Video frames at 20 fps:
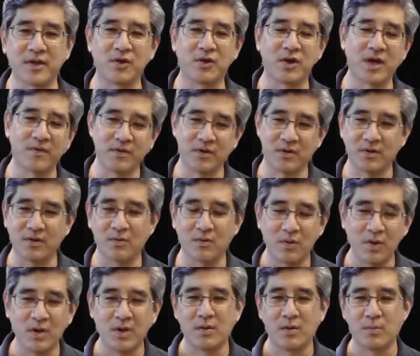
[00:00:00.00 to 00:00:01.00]
You're having to
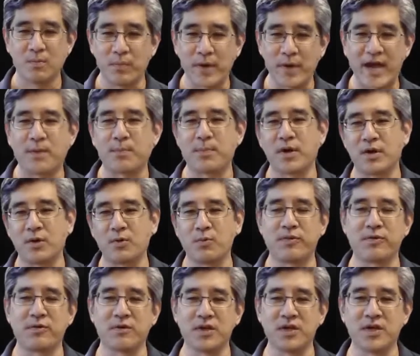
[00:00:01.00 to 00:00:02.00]
backpedal
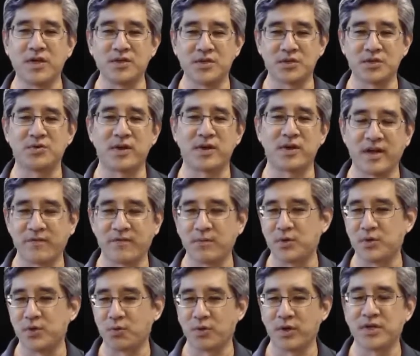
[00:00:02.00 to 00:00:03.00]
with your kids to try to have
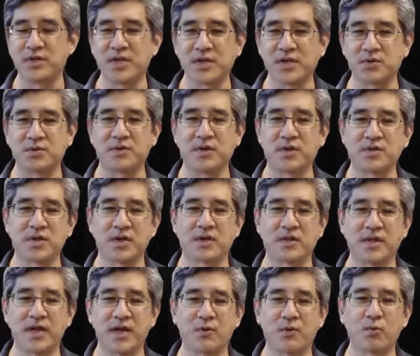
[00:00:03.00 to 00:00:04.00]
them do retakes or things like
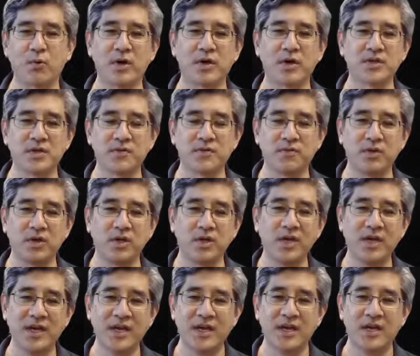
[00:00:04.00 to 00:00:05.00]
that. Whereas if
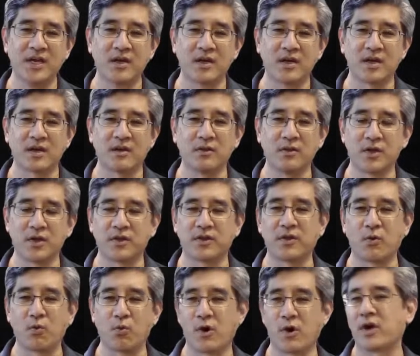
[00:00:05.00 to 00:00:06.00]
we kind of look at
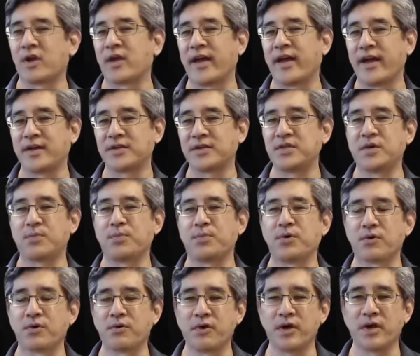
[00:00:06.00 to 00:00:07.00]
their work as they
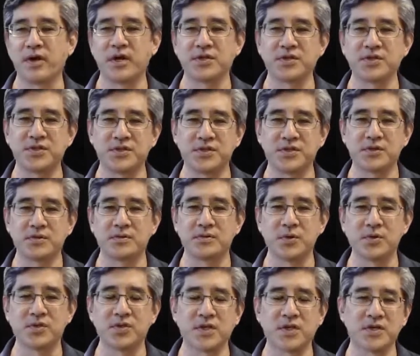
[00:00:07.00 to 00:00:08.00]
progress,
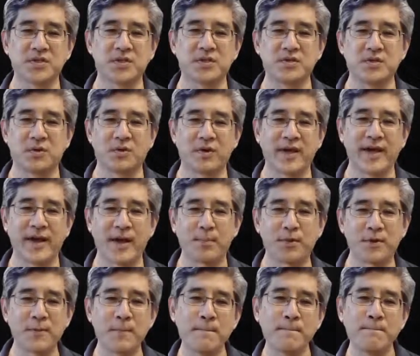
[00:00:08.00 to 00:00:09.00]
those things don't
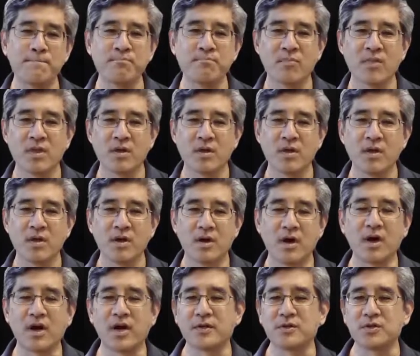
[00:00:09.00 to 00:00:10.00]
happen.
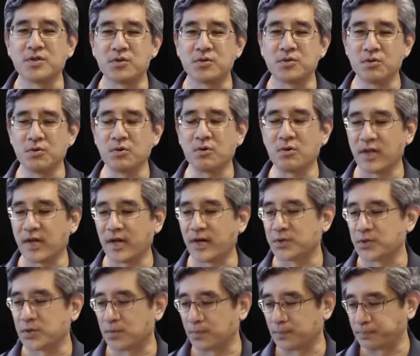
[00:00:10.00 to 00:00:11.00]
All right, so Google
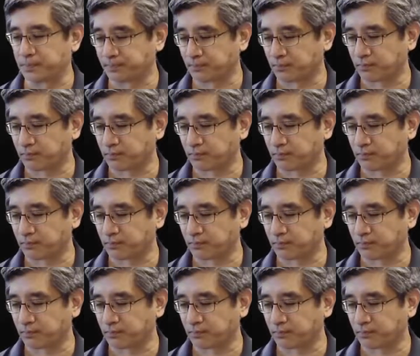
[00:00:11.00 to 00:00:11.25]
Classroom.